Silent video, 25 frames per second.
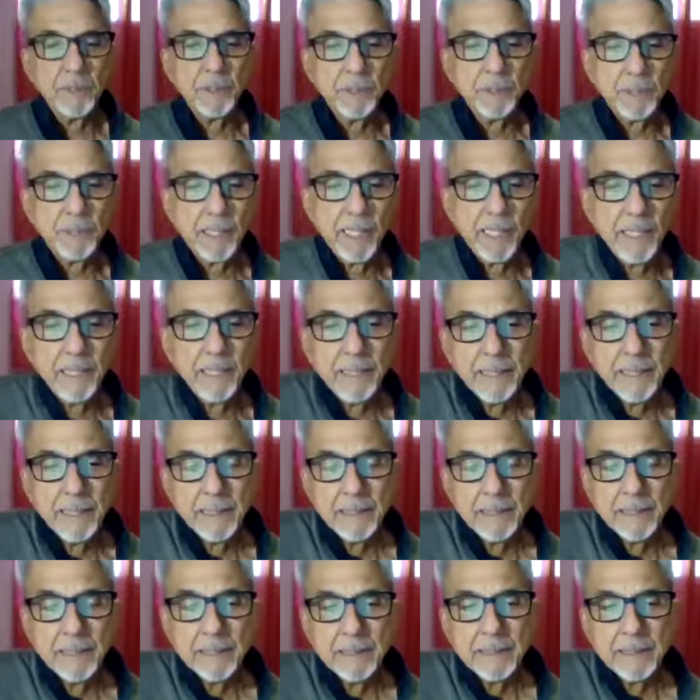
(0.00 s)
Okay,
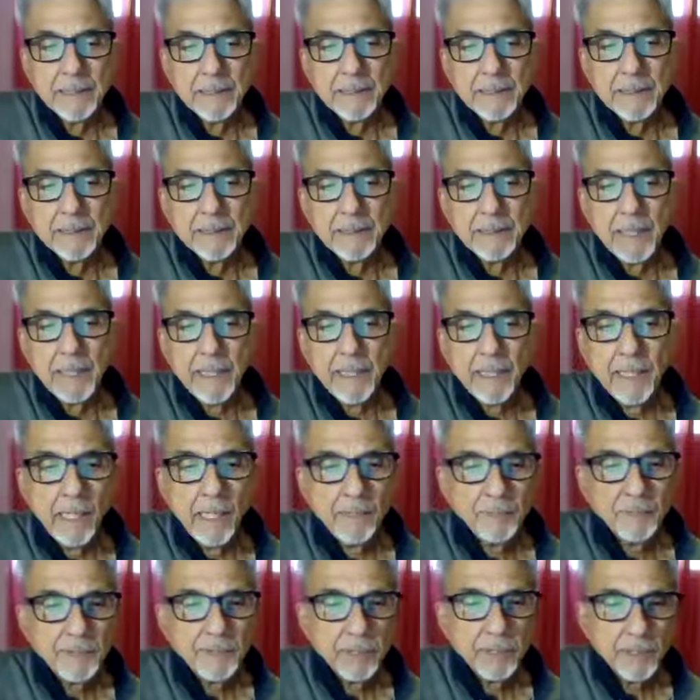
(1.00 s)
they
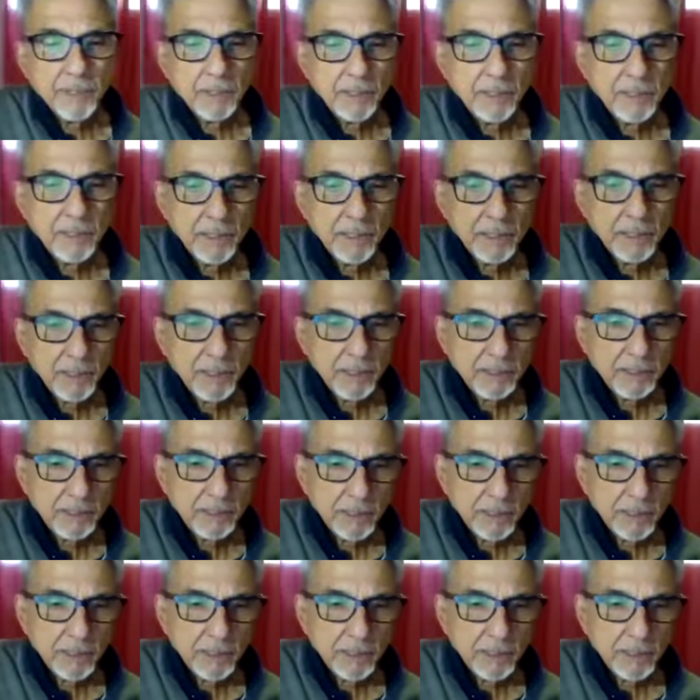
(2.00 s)
have certain